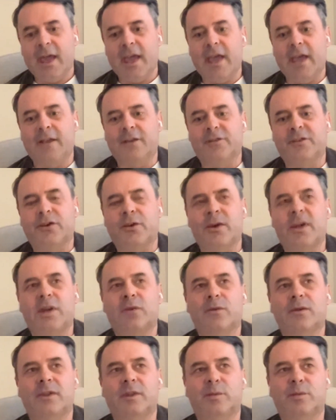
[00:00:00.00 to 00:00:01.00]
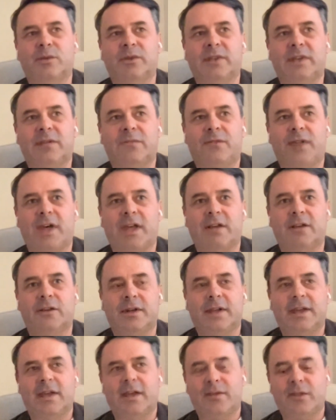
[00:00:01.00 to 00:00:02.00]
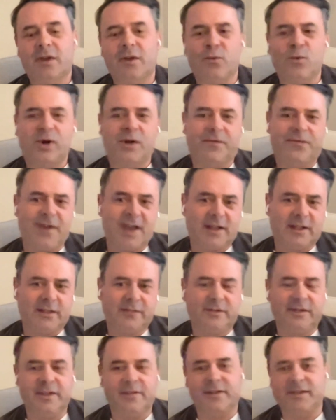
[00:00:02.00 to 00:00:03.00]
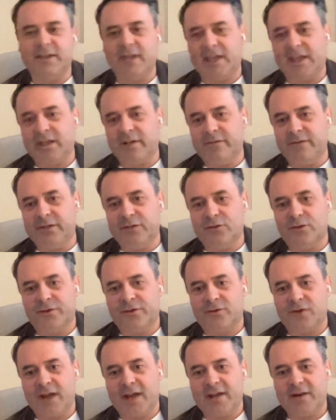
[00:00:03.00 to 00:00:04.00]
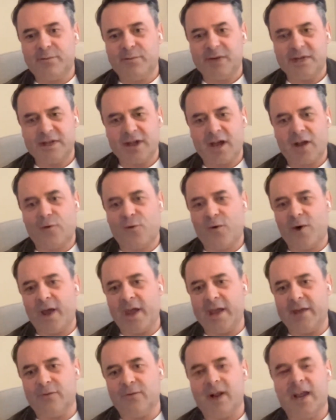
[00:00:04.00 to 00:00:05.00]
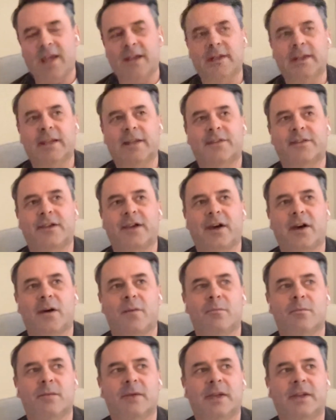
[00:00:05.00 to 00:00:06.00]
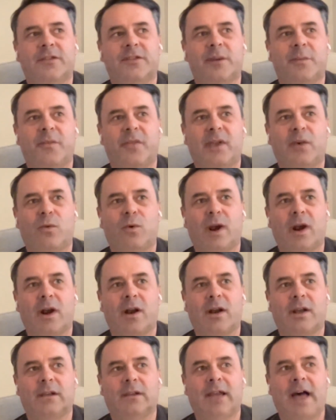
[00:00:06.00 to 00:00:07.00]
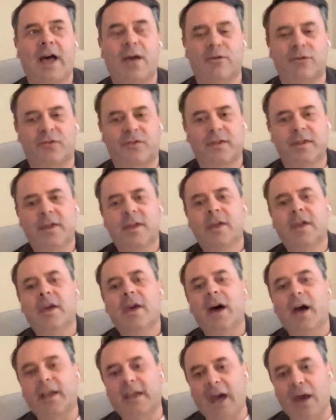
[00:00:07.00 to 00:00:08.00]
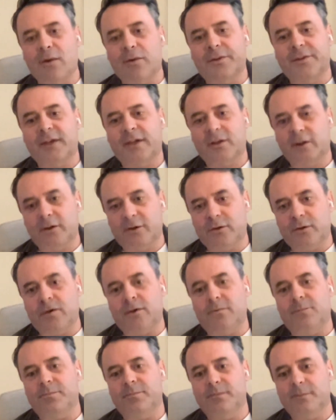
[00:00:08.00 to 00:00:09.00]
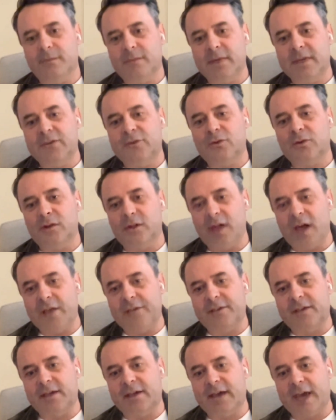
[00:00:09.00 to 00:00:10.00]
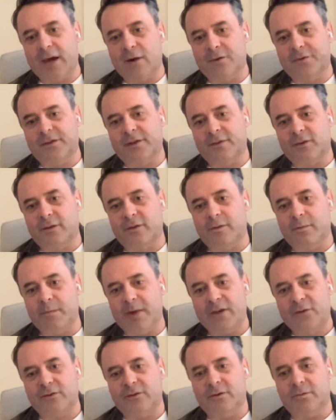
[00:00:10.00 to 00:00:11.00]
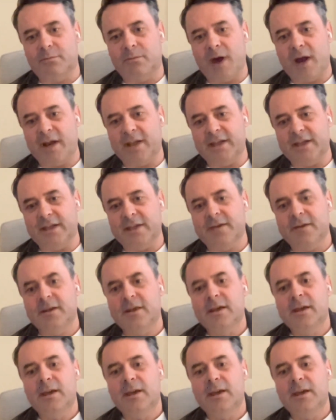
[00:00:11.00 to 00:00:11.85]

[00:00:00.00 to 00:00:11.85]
And so he really believed that what effectively is a negative interest rate, but not quite, right? It's something where it allows a countercyclical internalizing a countercyclical measure to money.